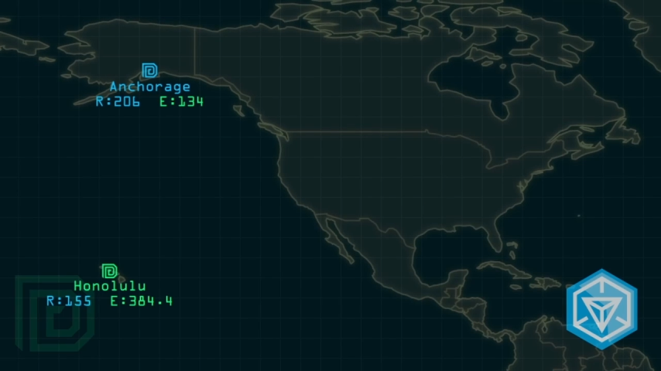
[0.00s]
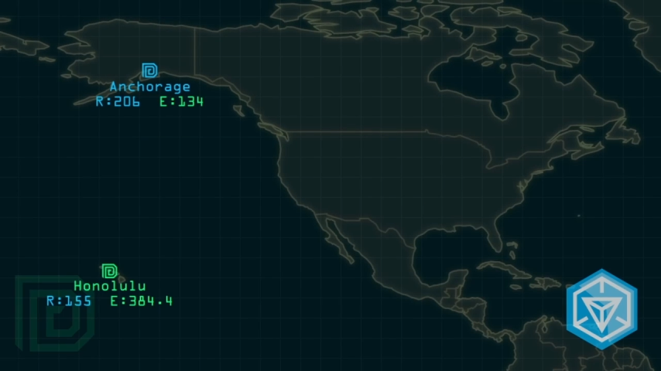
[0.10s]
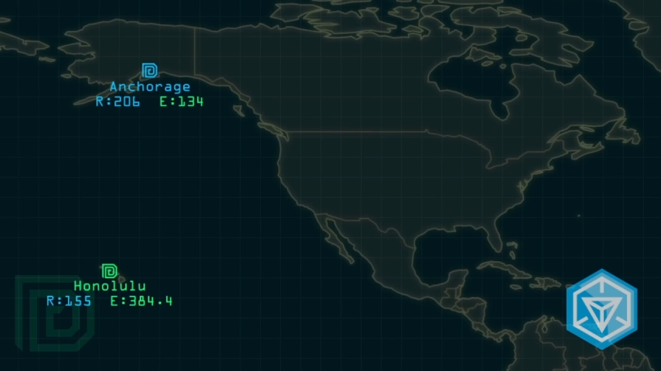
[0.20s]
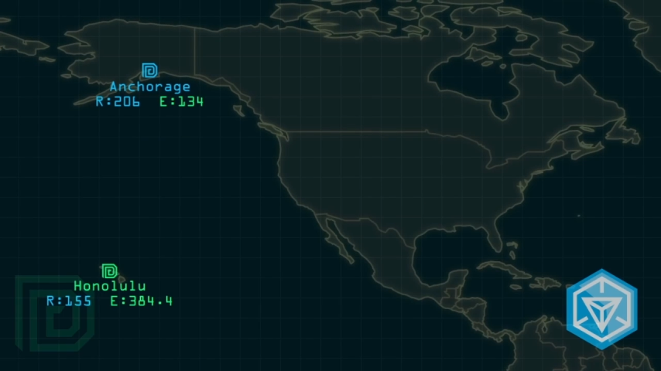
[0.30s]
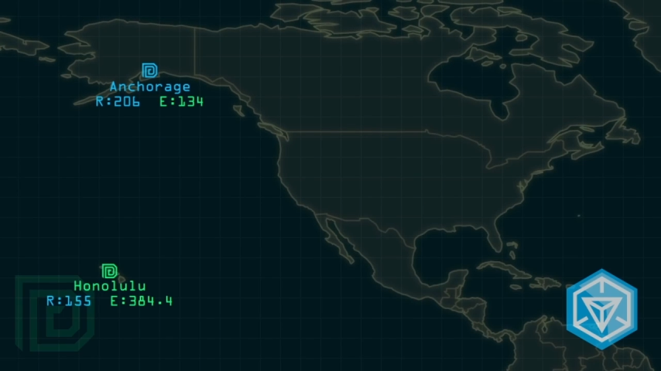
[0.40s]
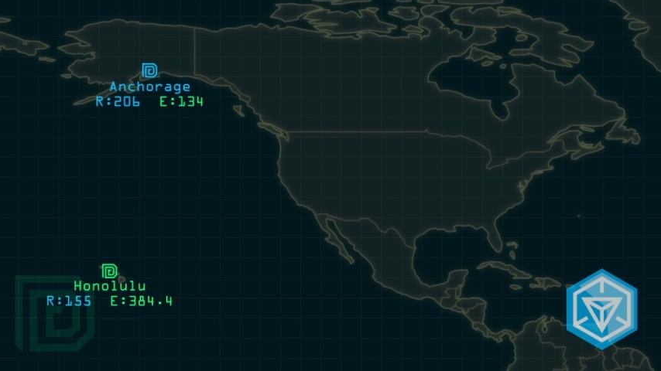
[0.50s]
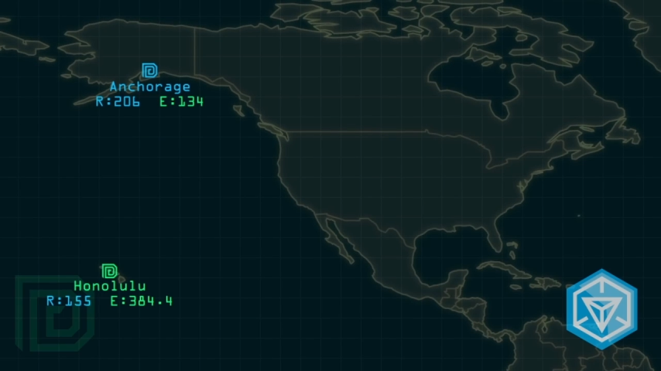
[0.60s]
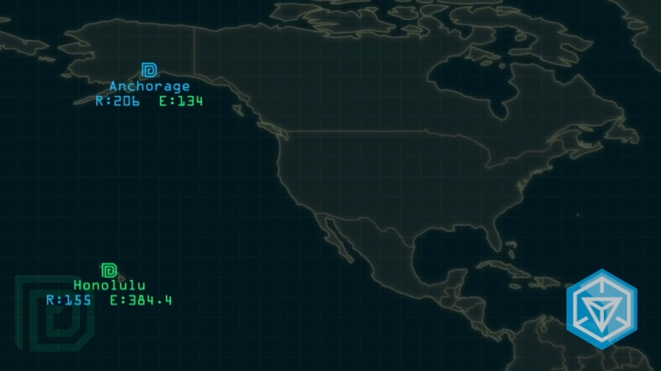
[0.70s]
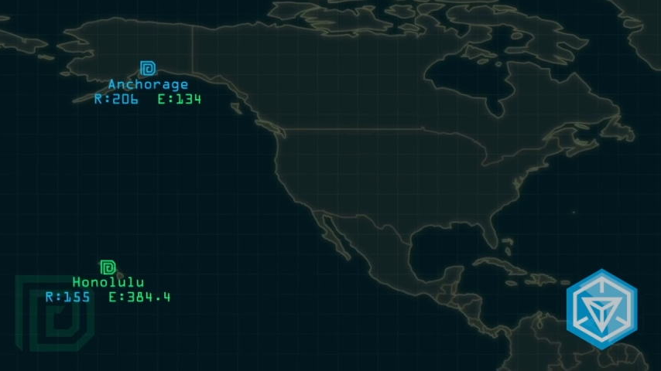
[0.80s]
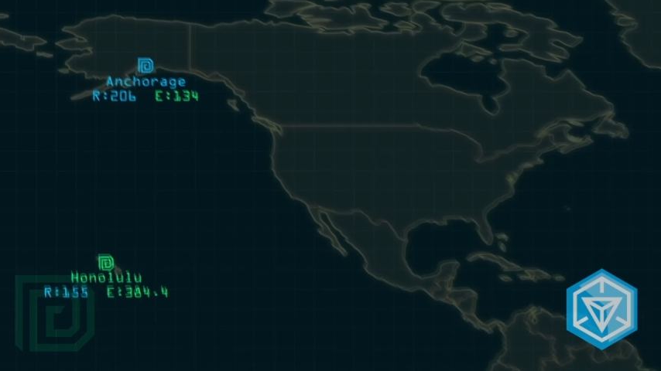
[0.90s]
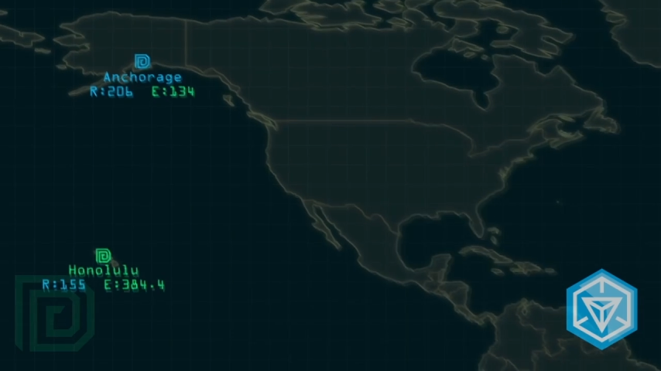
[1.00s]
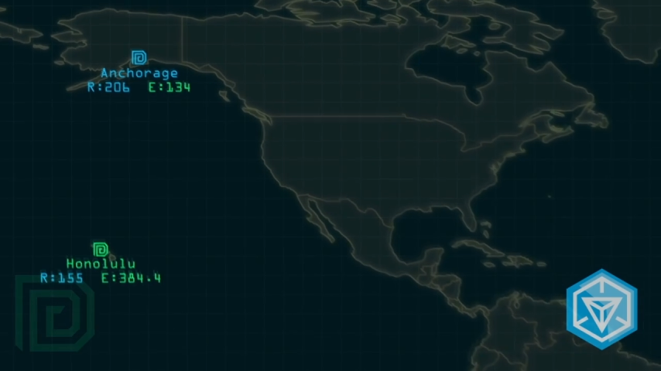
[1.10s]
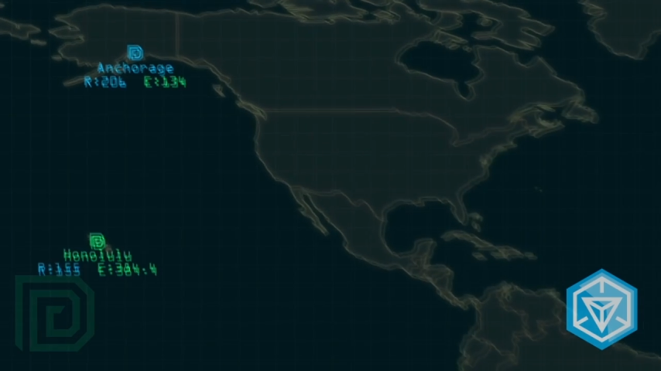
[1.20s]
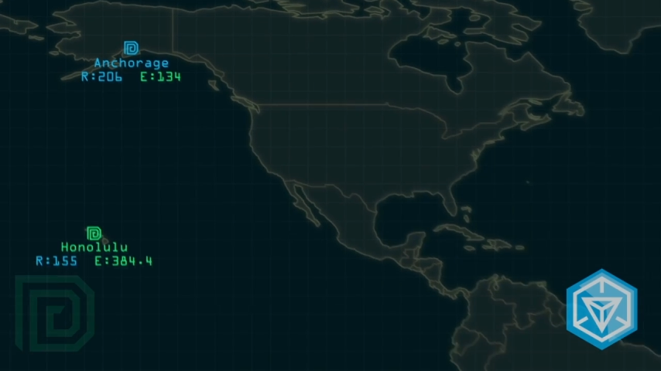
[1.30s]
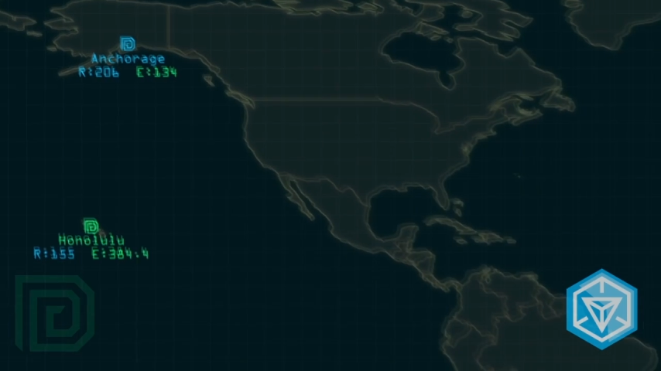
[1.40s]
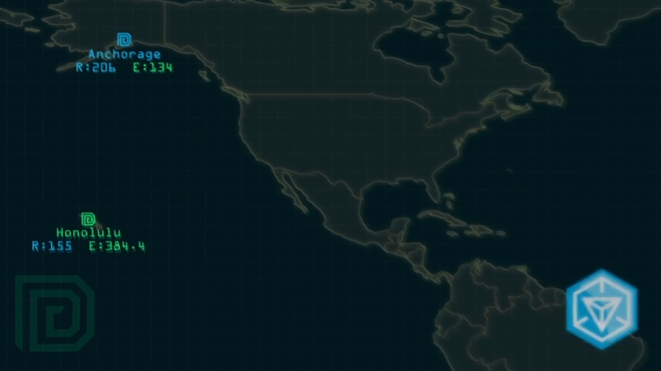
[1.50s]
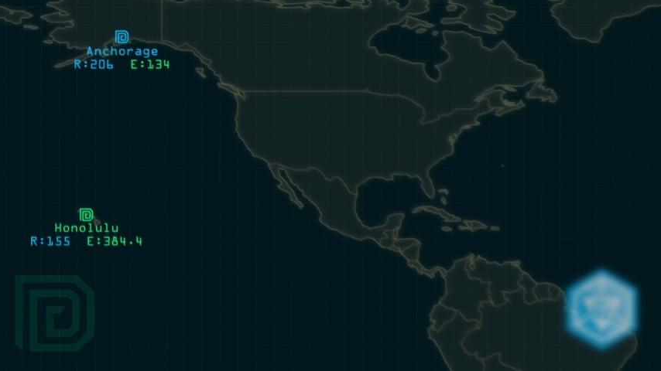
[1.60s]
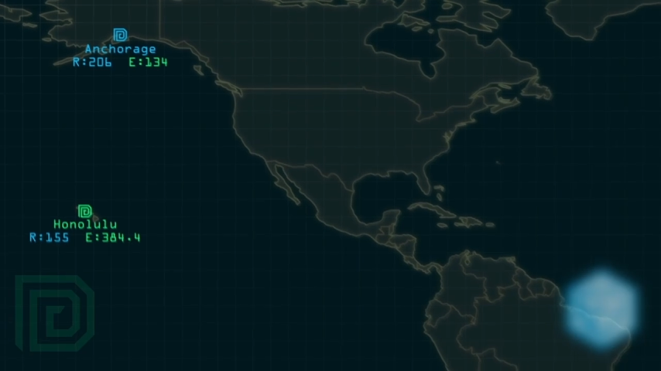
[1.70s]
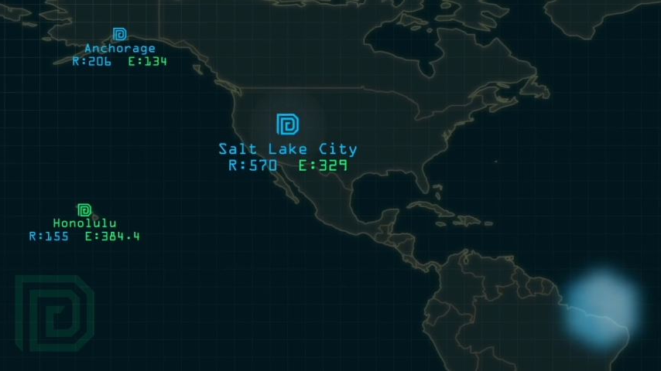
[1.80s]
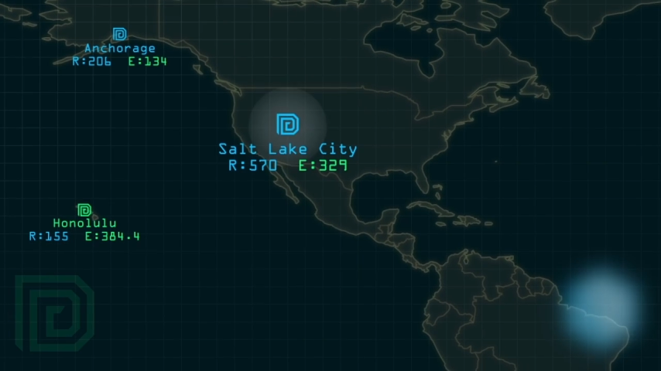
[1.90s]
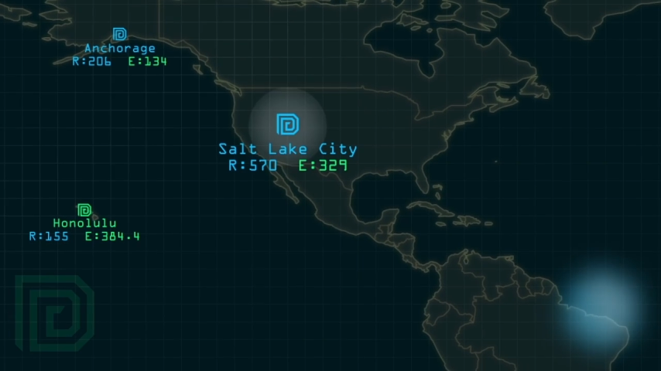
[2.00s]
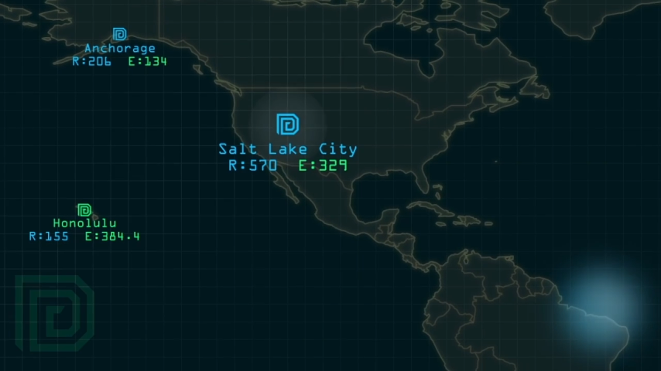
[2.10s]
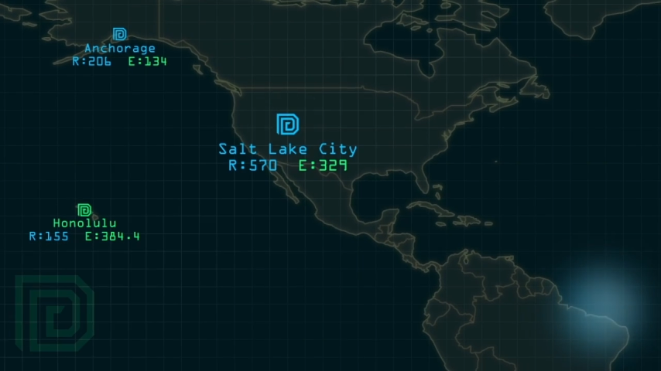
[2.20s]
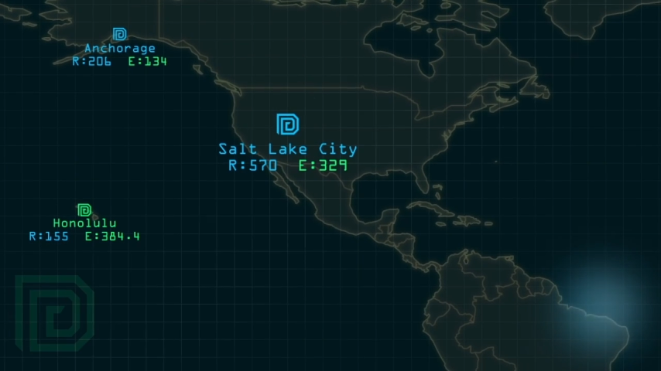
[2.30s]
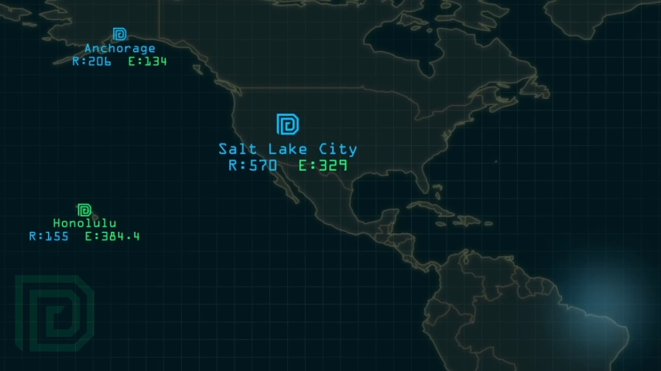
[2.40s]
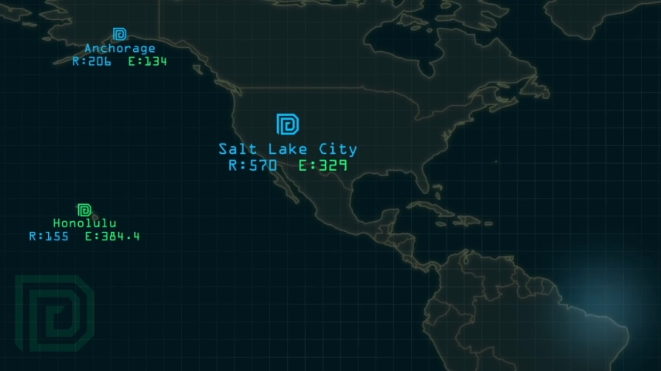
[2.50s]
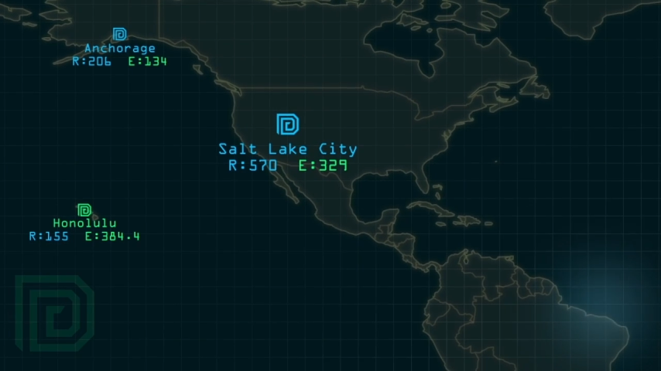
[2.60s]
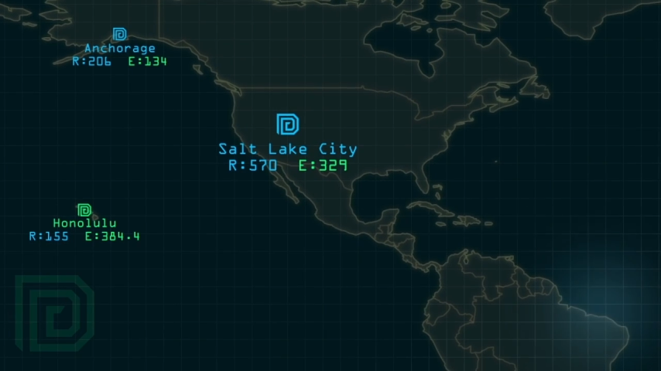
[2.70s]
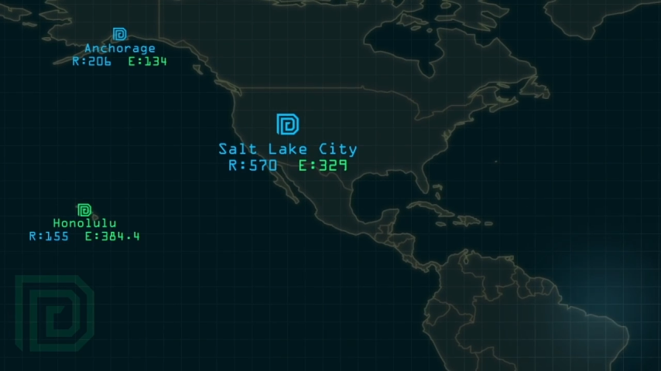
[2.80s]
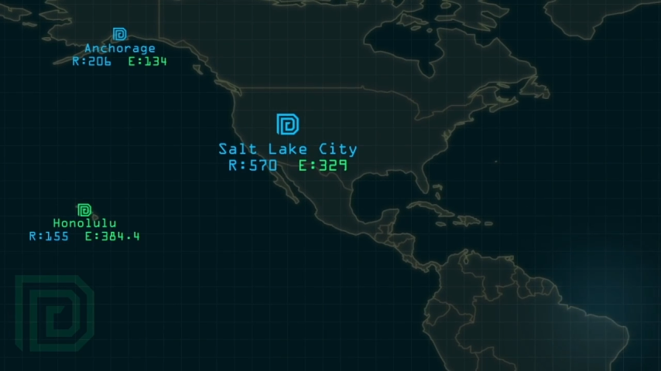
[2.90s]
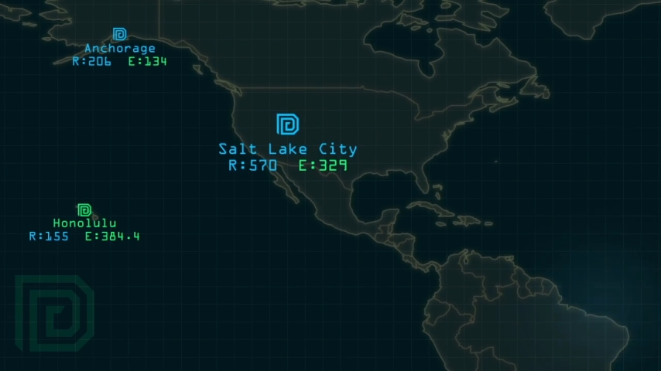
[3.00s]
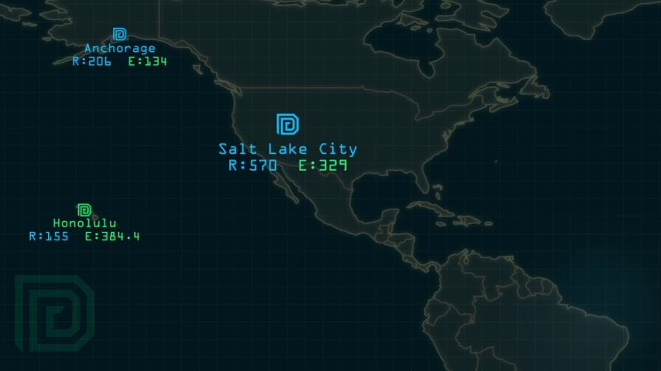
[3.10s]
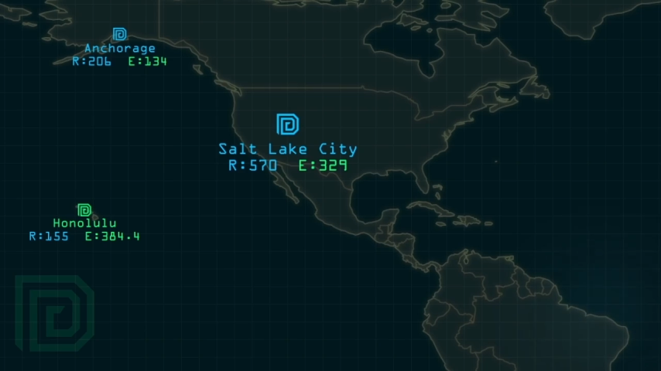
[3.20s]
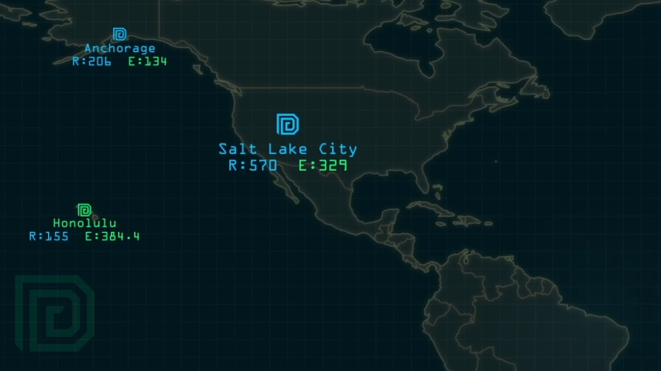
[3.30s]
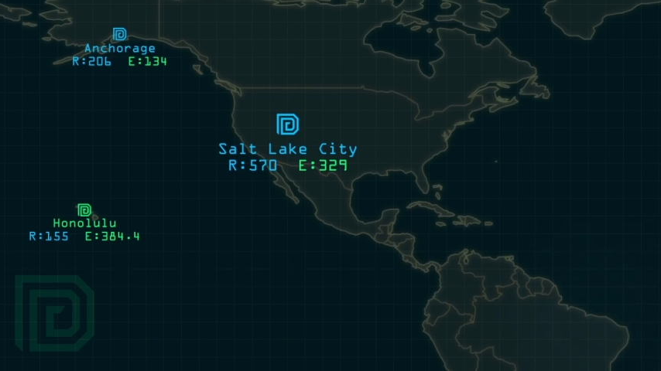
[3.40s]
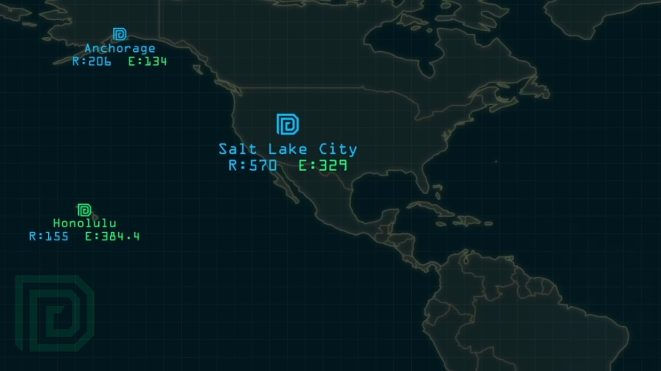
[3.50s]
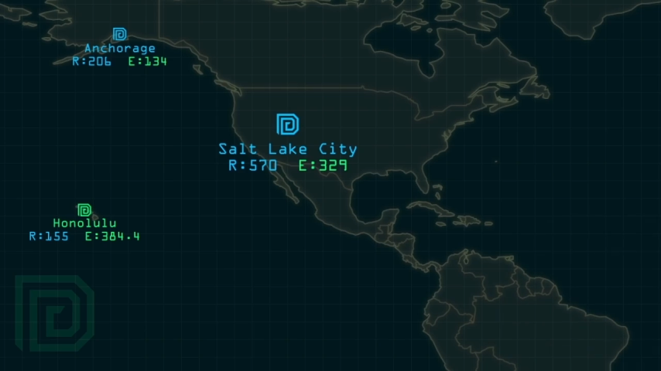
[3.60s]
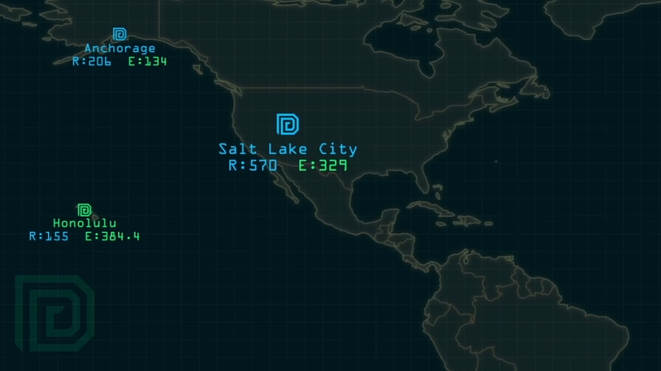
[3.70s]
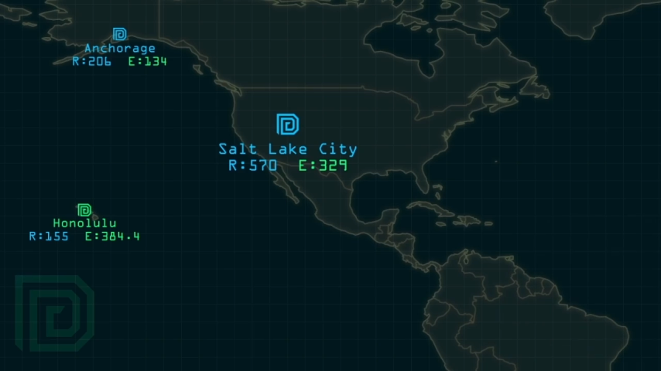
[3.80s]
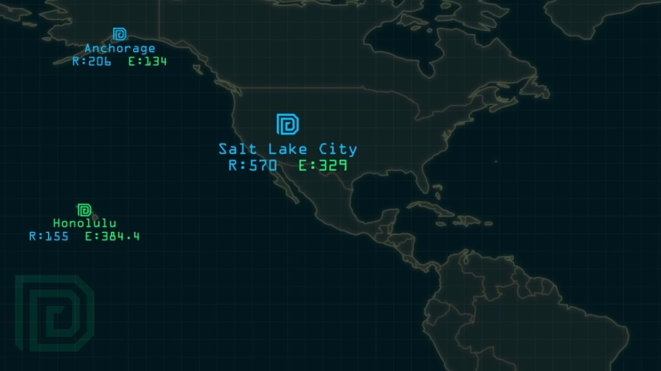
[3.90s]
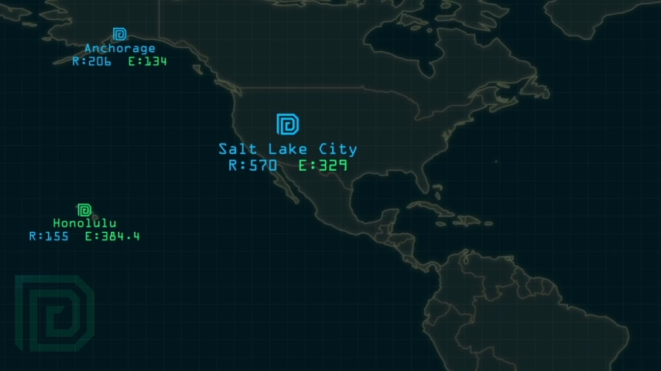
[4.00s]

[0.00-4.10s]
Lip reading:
[unreadable: no face in view]